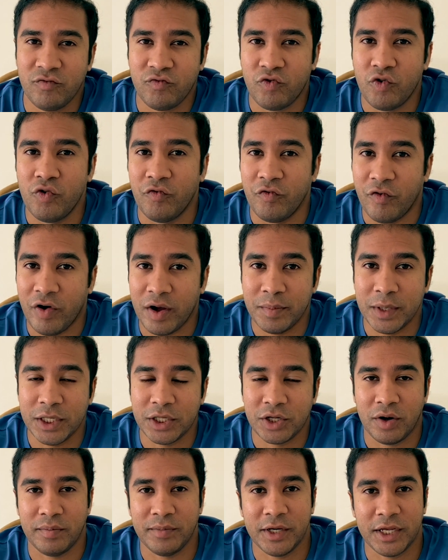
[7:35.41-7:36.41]
through verbal
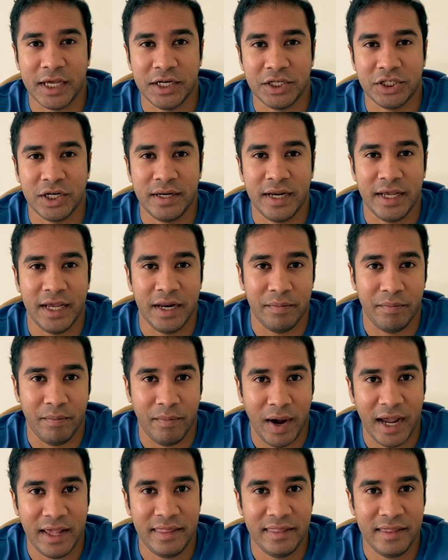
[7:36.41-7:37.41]
communication in
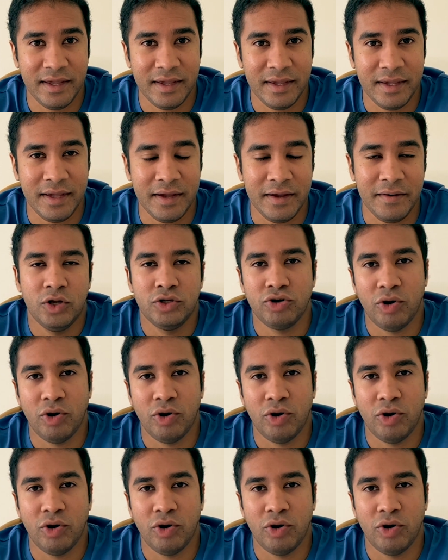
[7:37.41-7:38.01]
my thinking.